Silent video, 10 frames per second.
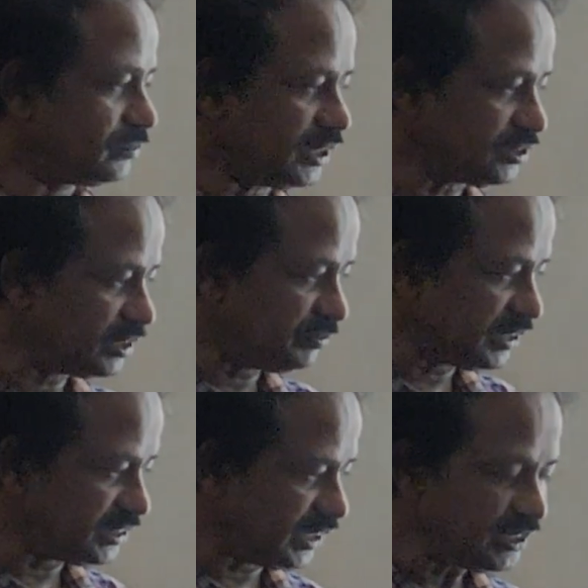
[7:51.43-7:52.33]
Just to
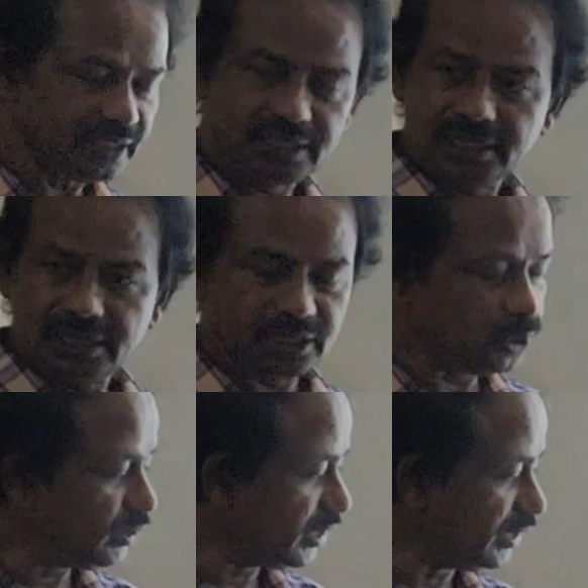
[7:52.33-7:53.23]
differentiate,
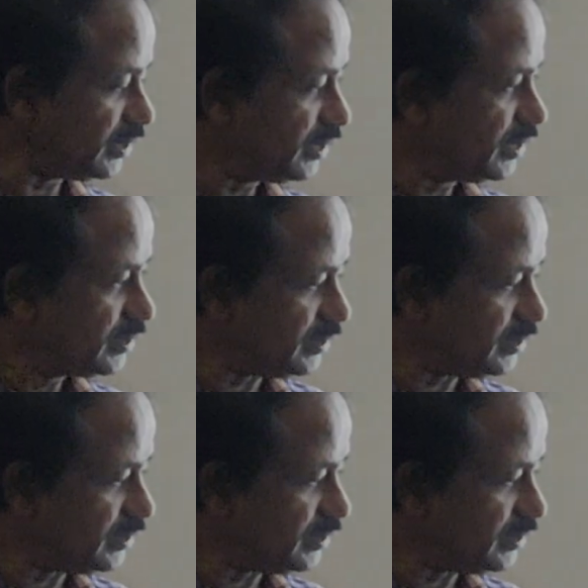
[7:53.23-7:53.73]
you will get